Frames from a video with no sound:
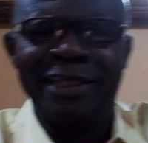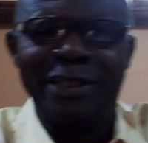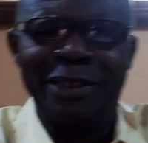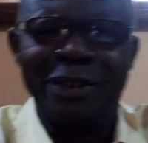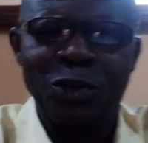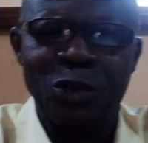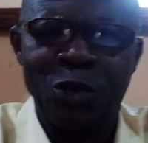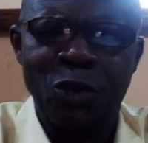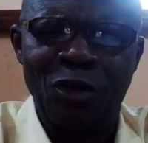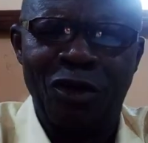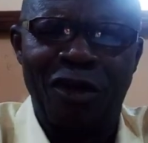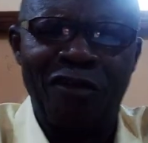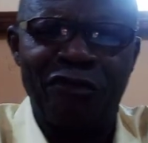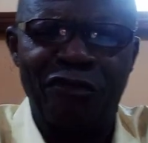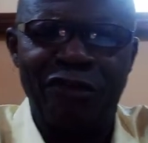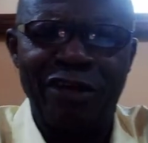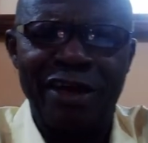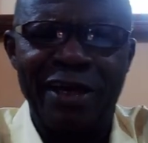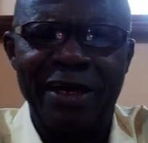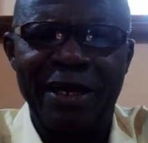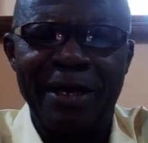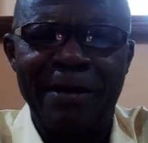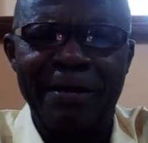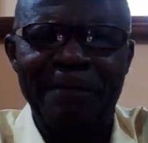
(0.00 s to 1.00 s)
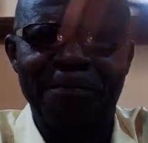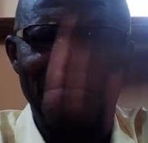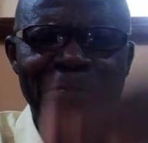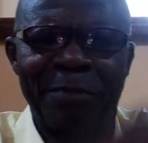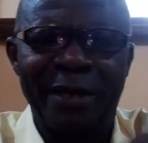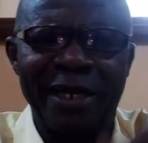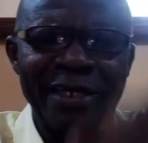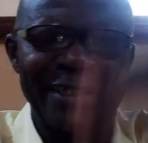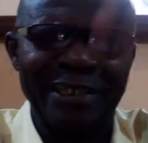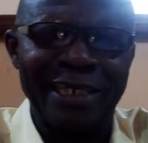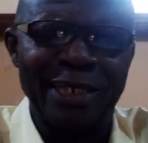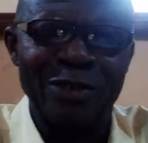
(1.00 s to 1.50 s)
the rule of uh,
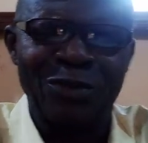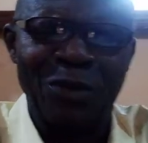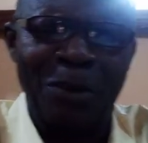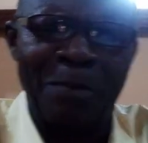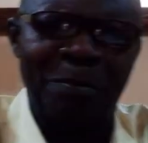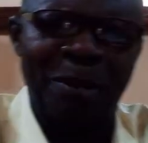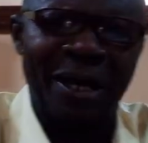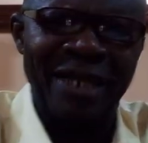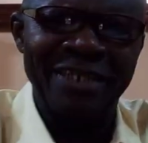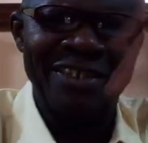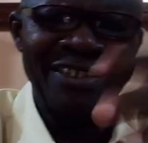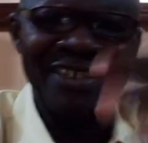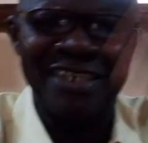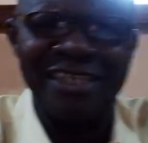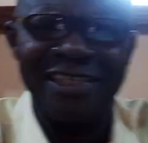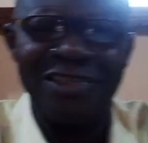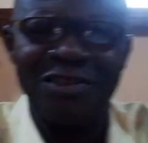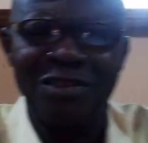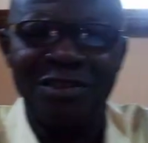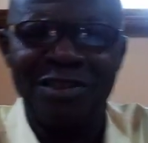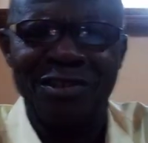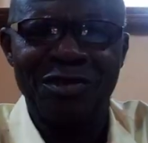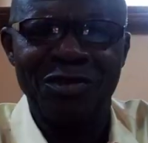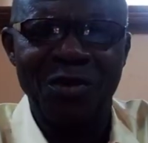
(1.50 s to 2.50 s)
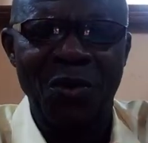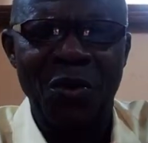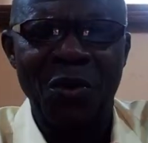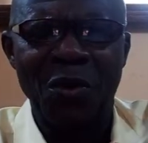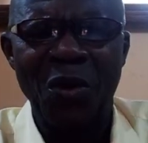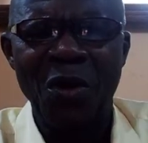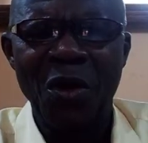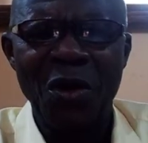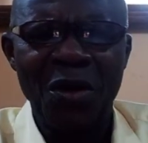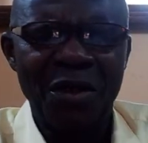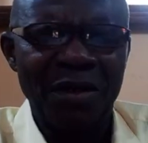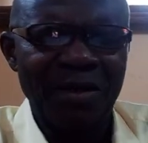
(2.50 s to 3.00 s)
present or past tense,
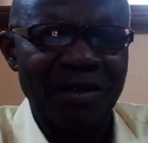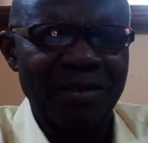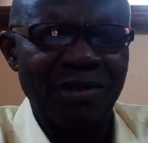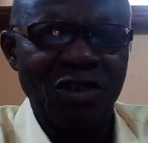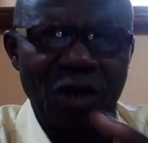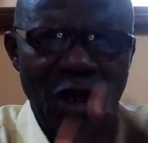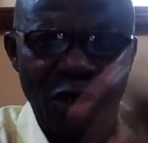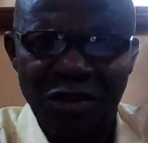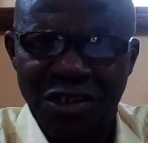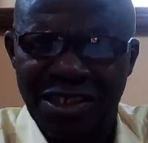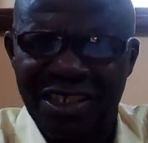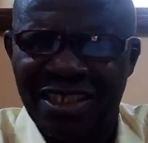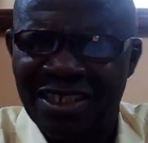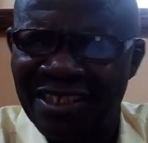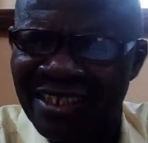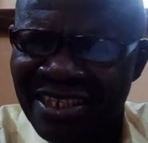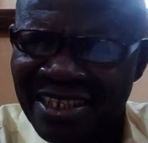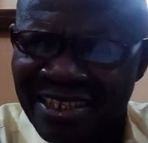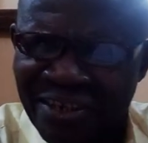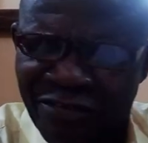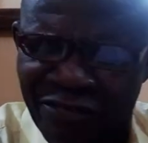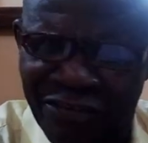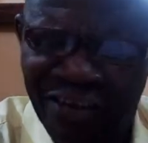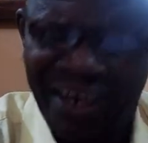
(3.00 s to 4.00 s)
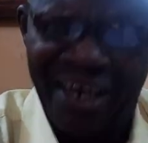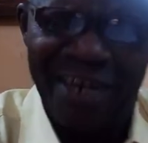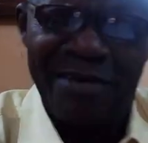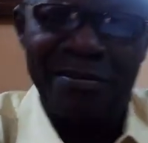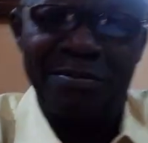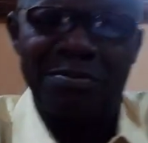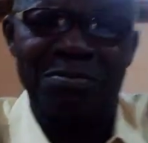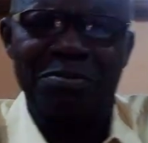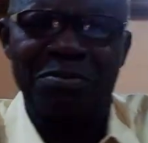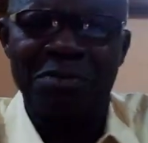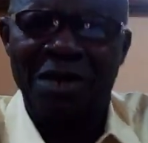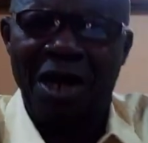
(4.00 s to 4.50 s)
no, just the
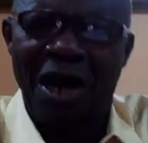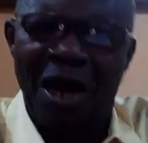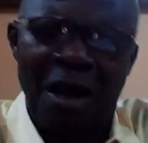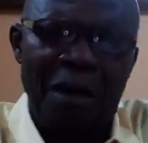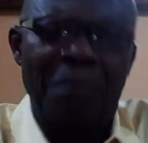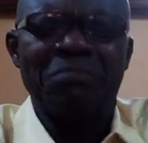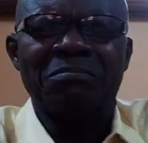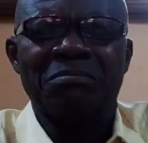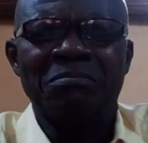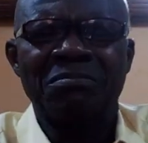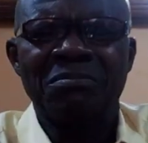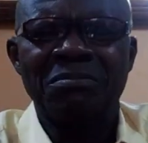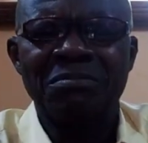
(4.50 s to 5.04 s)
verb, come.